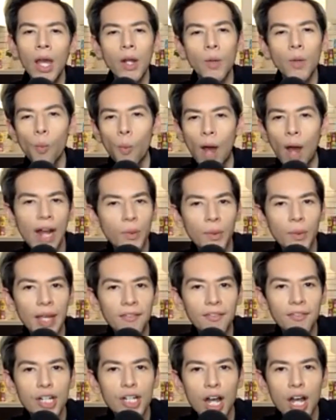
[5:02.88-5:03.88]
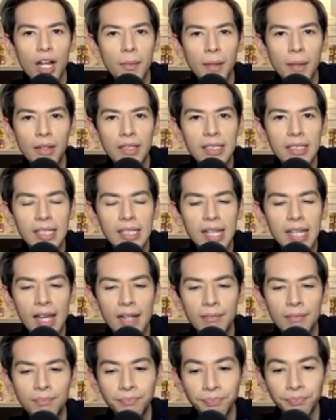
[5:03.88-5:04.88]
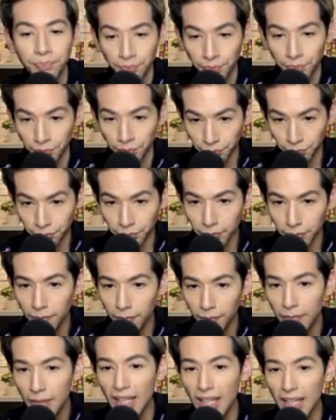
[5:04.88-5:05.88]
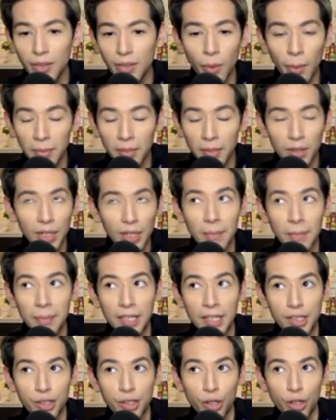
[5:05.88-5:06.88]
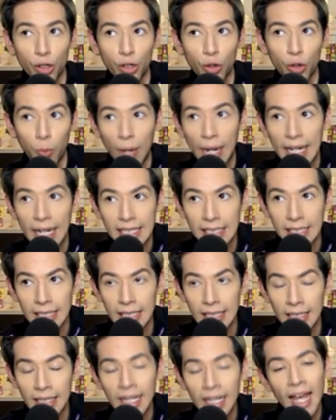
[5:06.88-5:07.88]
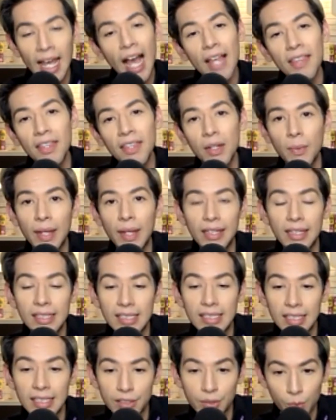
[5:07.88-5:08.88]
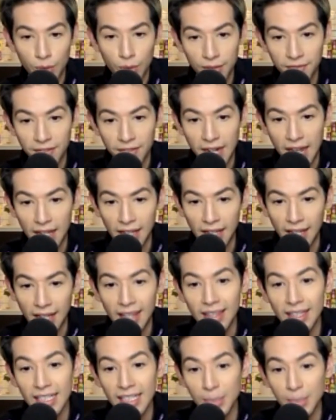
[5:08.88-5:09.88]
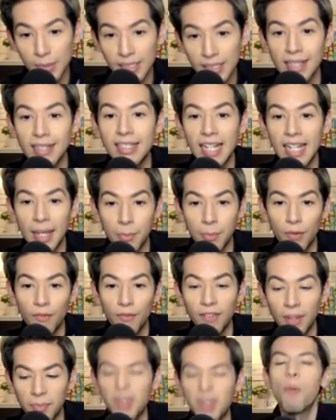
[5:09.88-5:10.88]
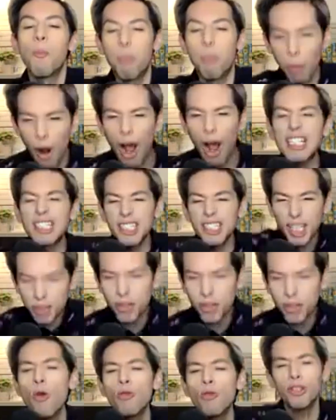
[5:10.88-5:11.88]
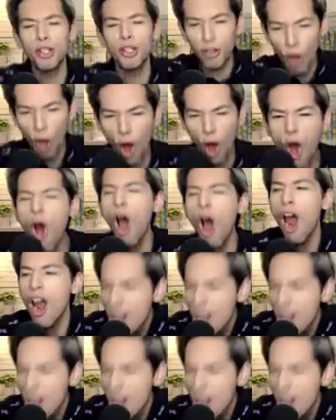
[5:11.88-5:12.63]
and why do we have to talk about this again?" And the women were like, because you're crazy. And then we had the season one finale. And this was the table flipped. You prostitution whore!